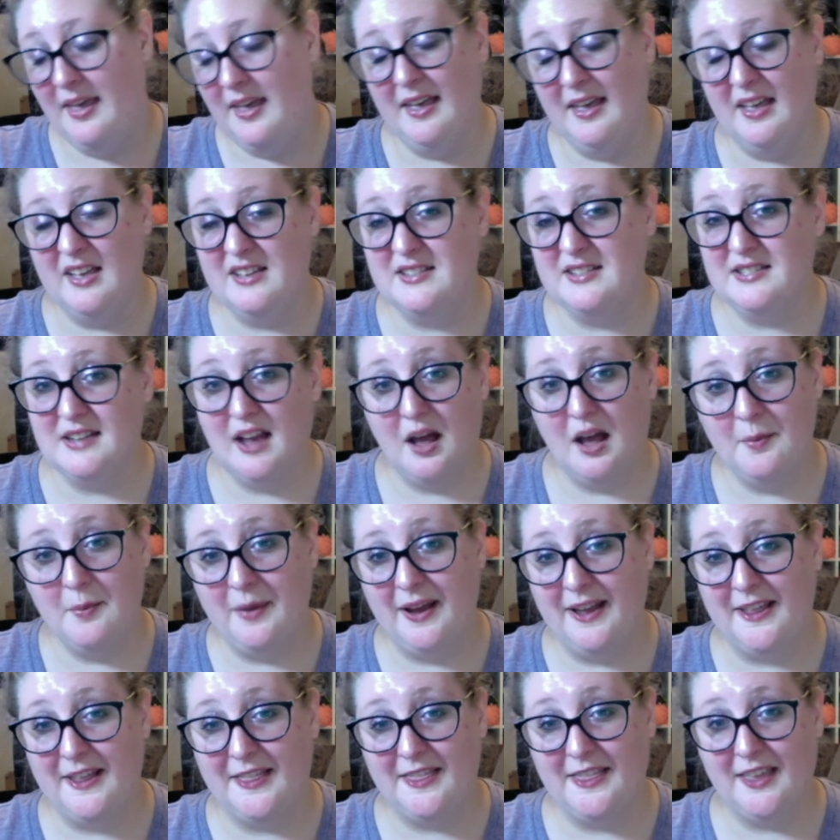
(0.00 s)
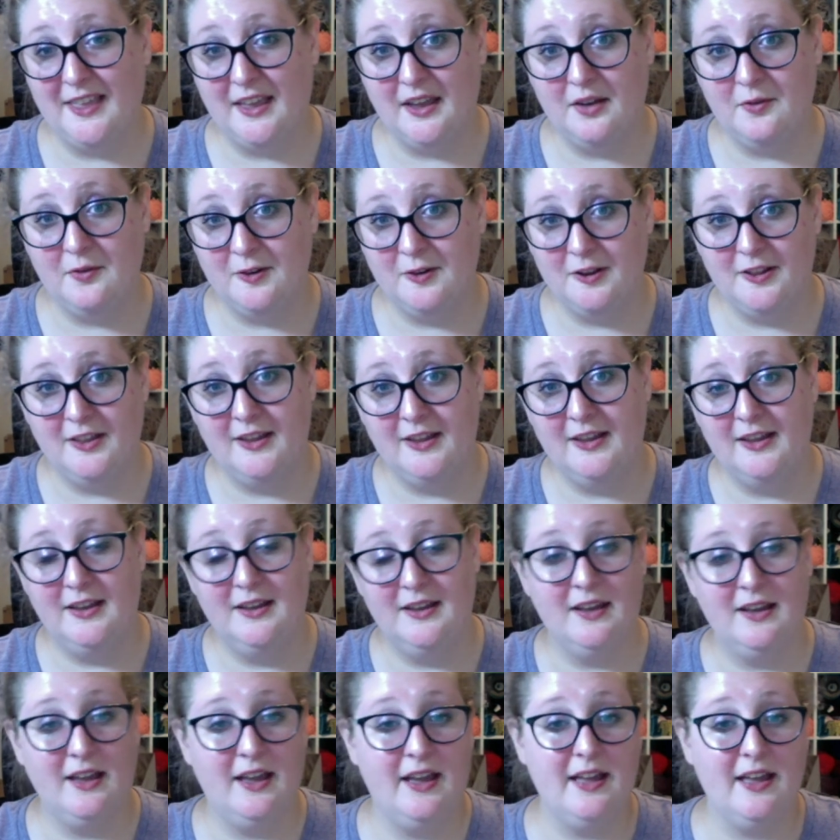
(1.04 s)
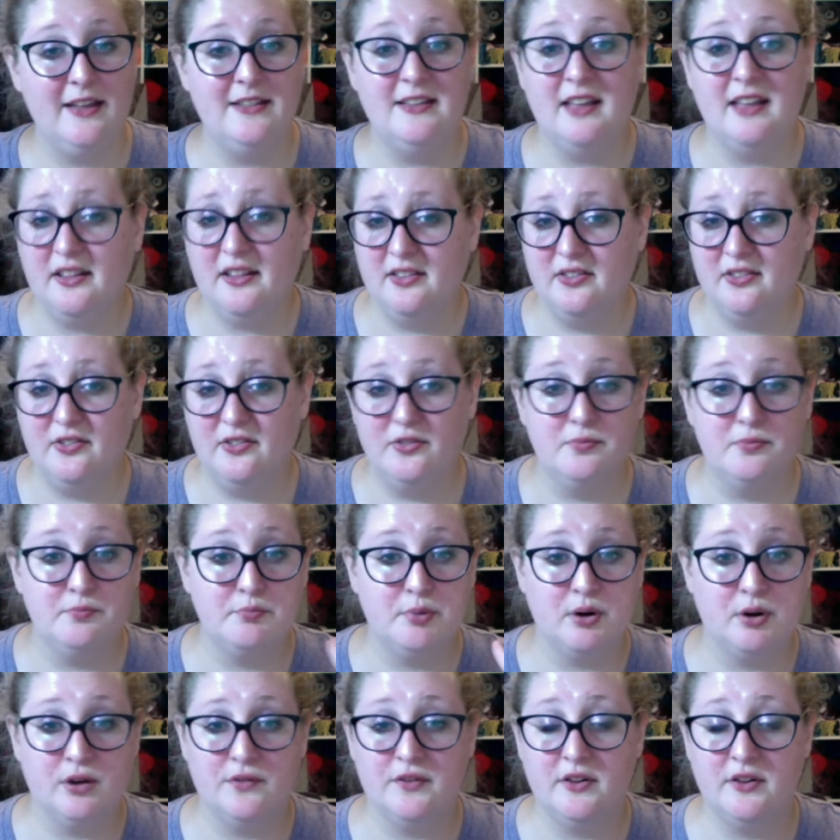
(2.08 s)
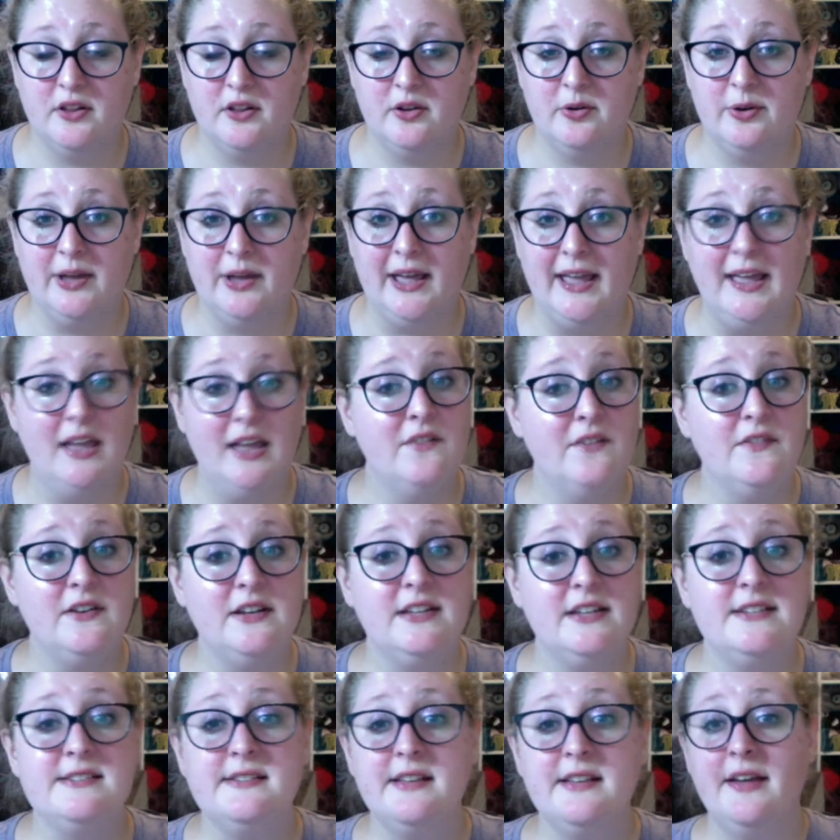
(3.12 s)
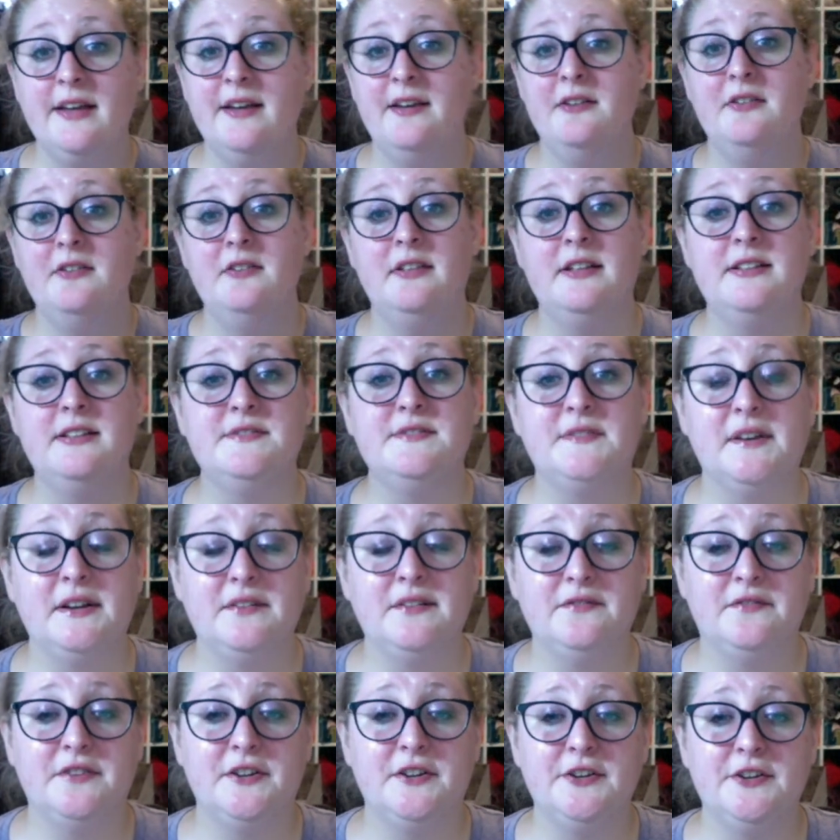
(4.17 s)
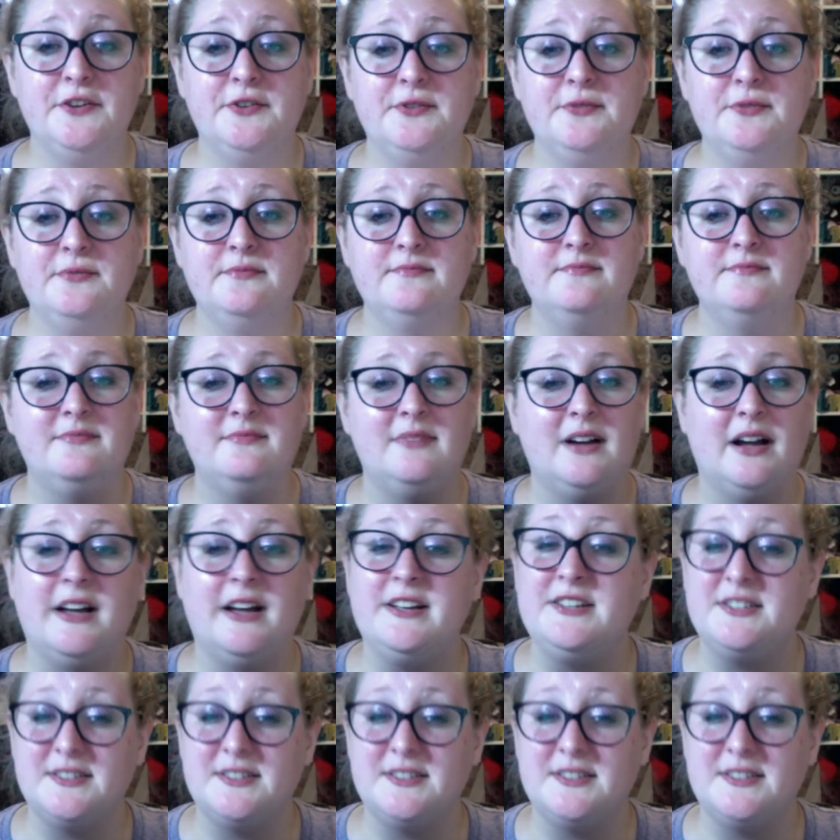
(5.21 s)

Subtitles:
It's not my thing, really, and that's perfectly okay. If it is, that's fine for you. I